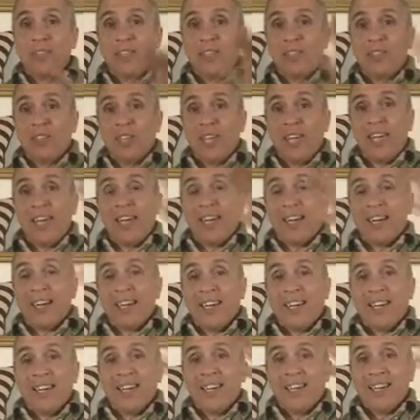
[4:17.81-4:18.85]
See ya.
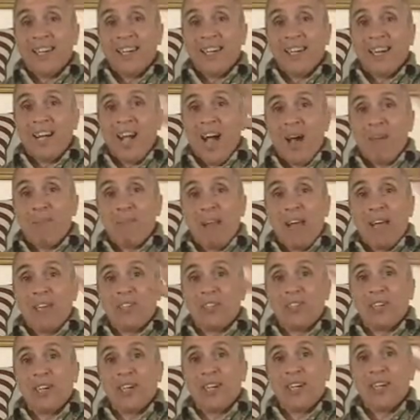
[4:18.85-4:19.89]
God
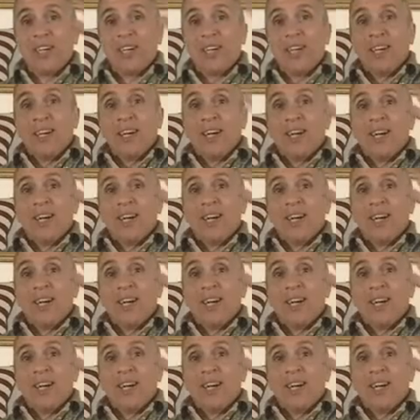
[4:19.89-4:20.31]
bless you.